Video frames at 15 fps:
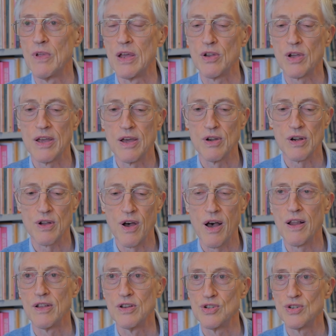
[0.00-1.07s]
And again in
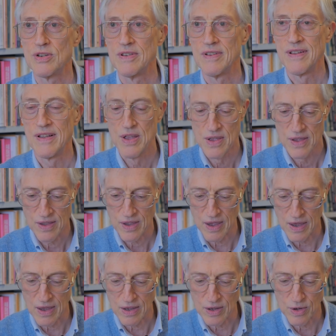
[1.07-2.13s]
college.
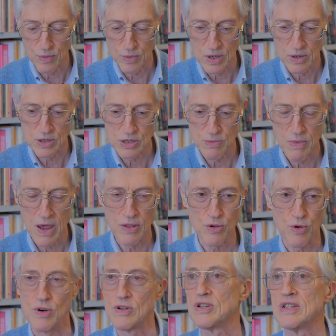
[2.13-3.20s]
In some math
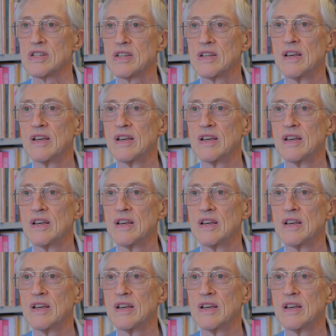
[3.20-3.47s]
courses.